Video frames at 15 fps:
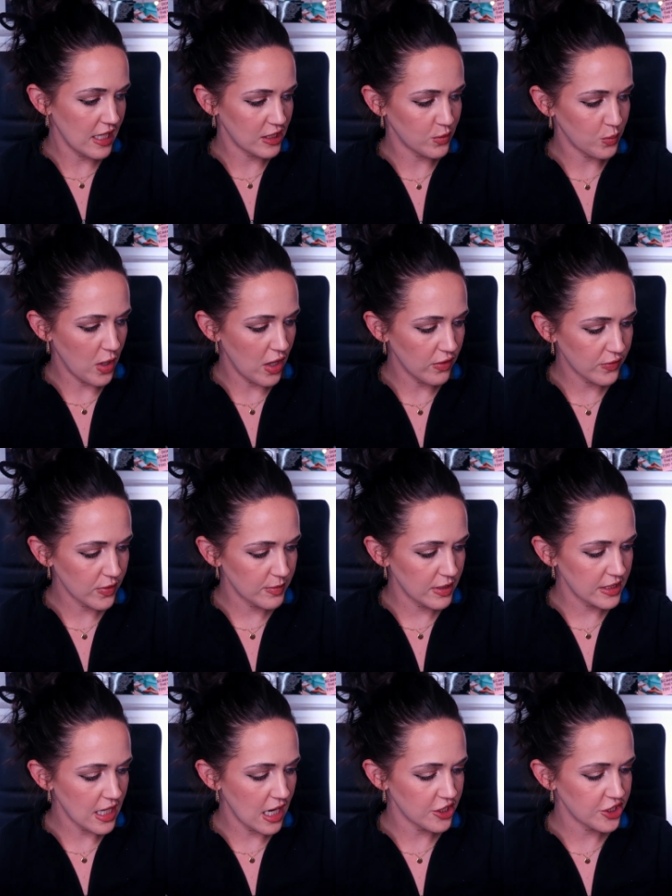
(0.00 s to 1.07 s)
as well from
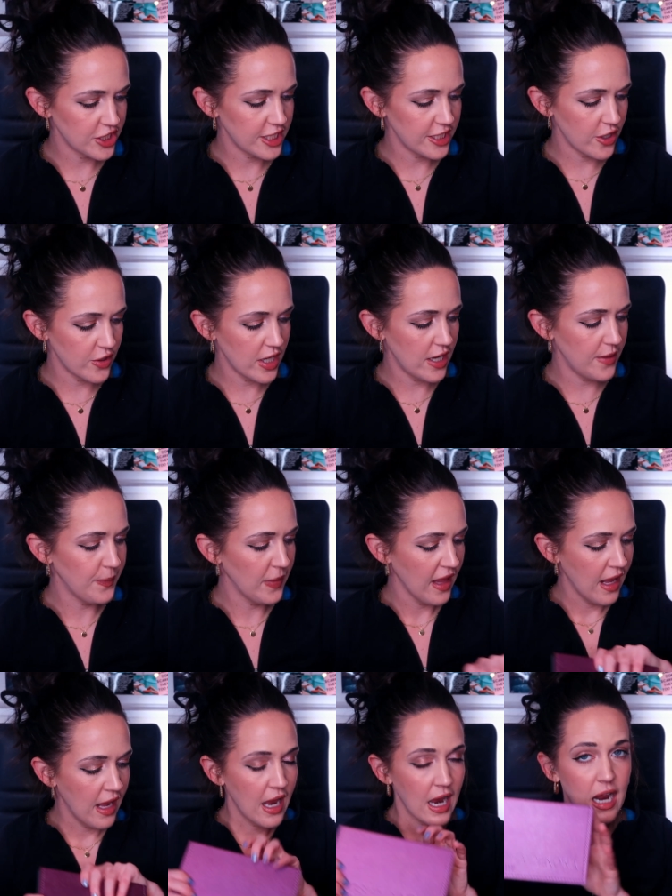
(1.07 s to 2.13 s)
Natasha Denona.
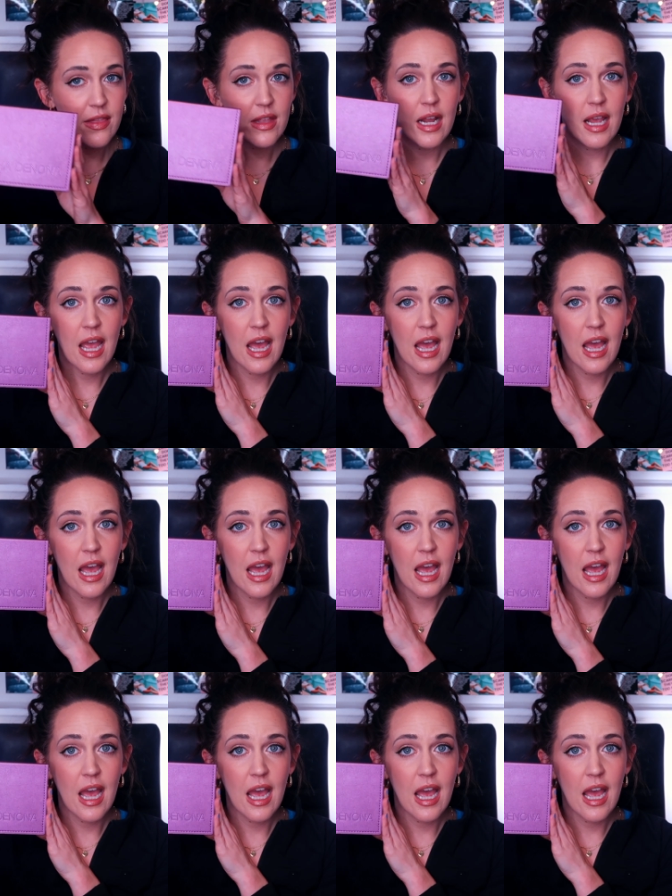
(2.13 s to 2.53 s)
And then I